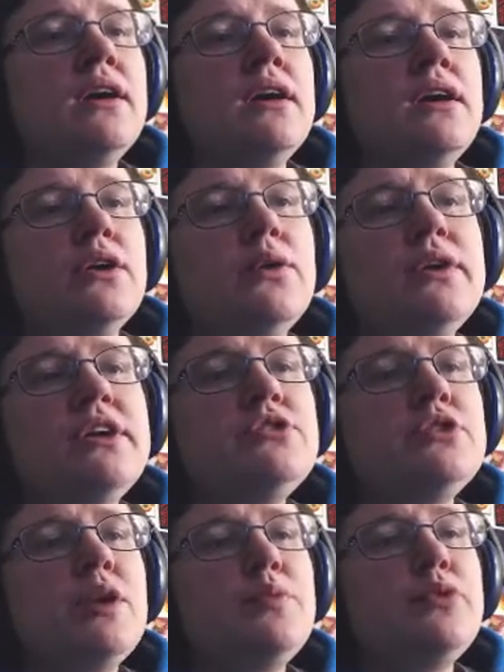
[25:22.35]
According
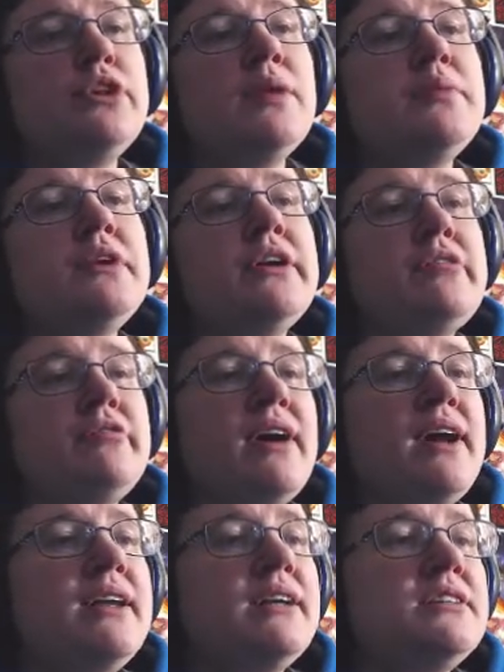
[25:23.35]
to our preliminary
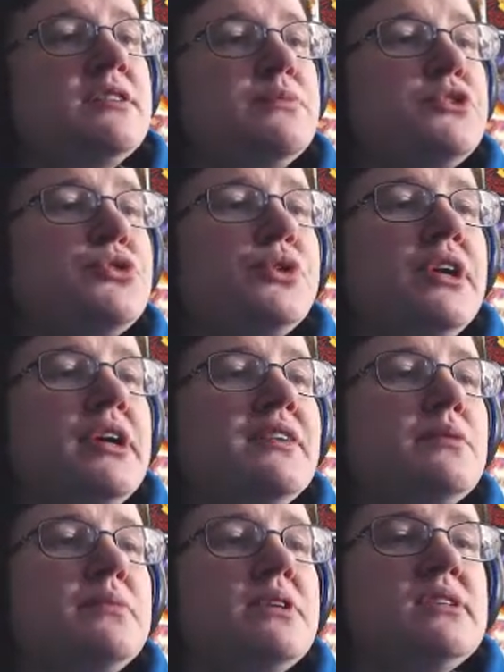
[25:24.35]
findings, the majority of
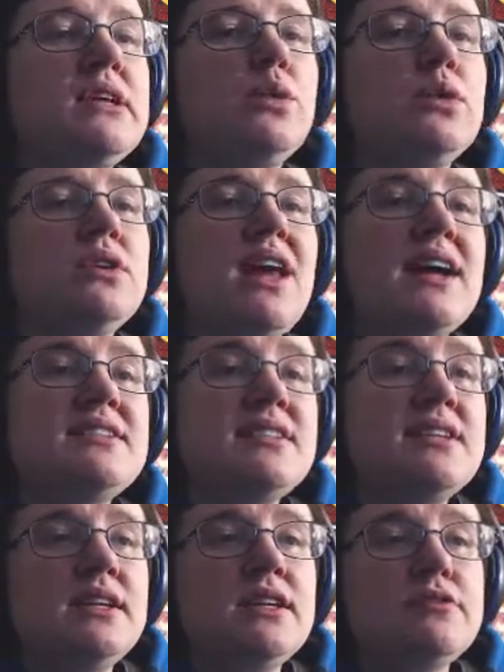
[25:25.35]
the missing were last
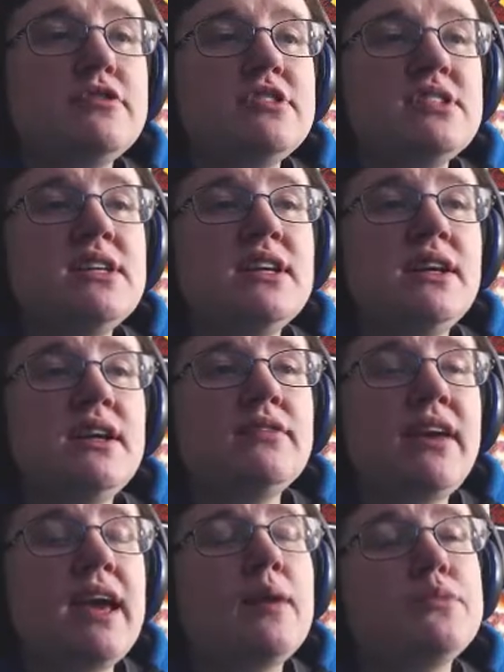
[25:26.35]
seen in the vicinity of
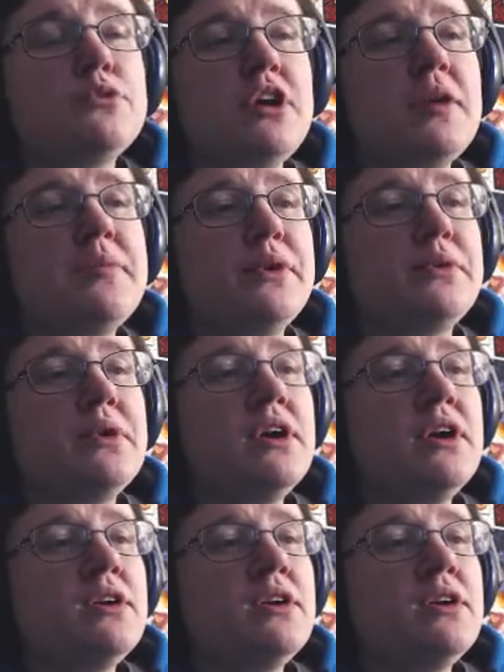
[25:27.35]
Camp Drybone,